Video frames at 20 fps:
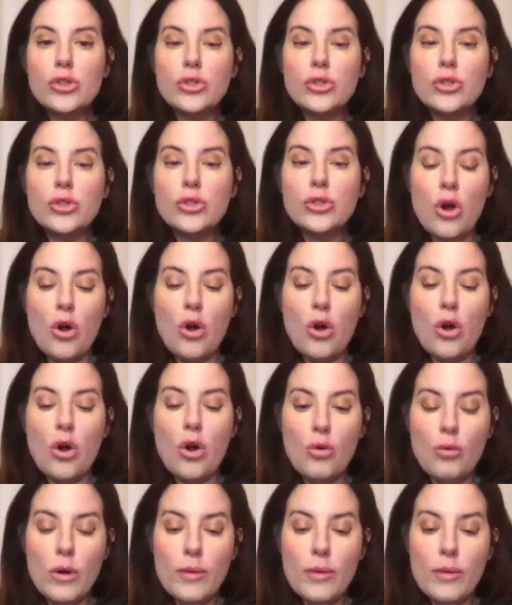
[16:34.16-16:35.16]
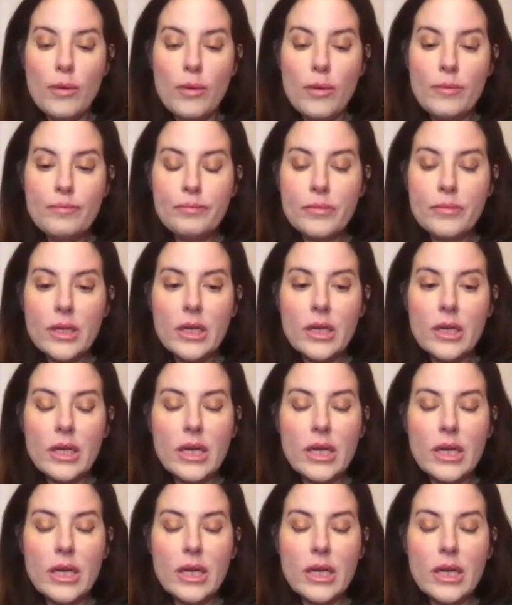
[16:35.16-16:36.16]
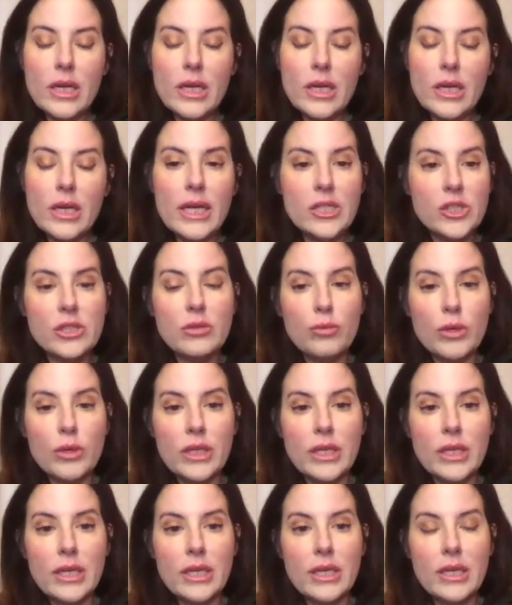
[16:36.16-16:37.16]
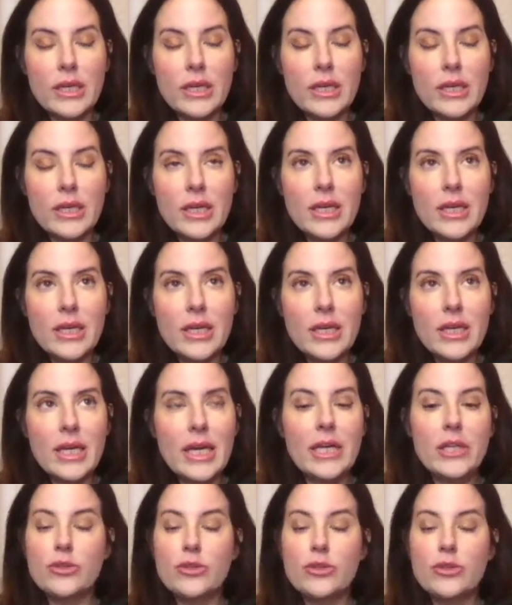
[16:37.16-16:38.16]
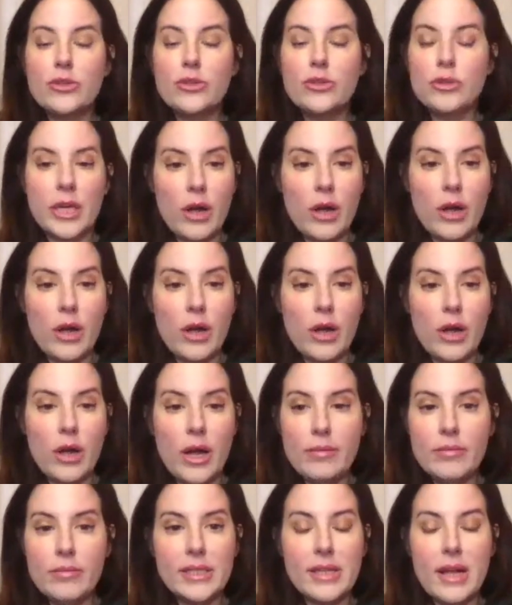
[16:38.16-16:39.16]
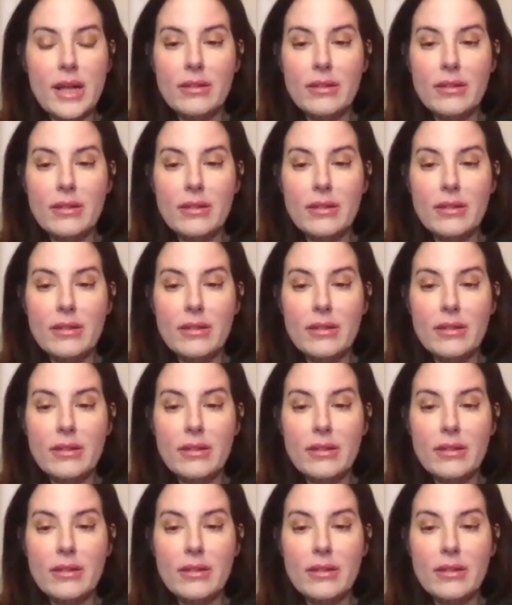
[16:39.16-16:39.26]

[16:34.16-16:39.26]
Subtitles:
So it's just a really intricate crime.